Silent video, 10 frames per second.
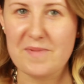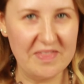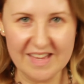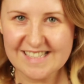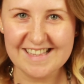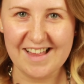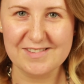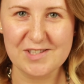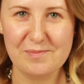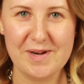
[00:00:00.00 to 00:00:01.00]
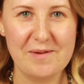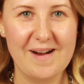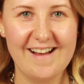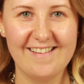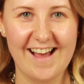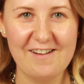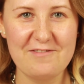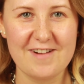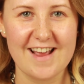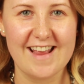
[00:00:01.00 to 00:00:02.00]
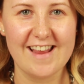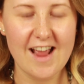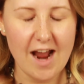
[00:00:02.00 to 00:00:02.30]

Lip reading: been this close up in a while, have we?